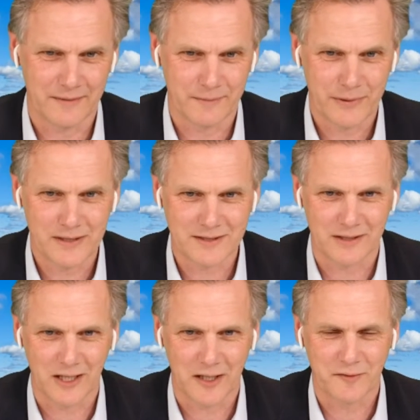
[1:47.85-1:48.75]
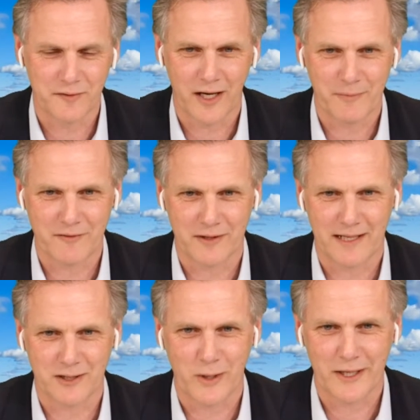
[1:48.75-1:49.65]
in personal life I'm
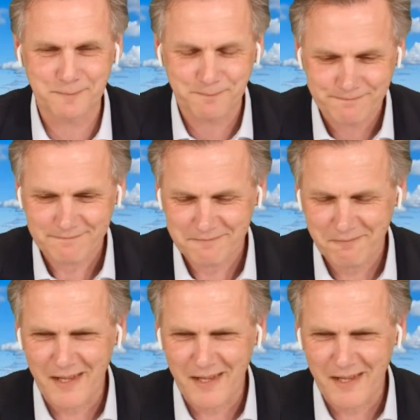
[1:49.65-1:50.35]
having that as well.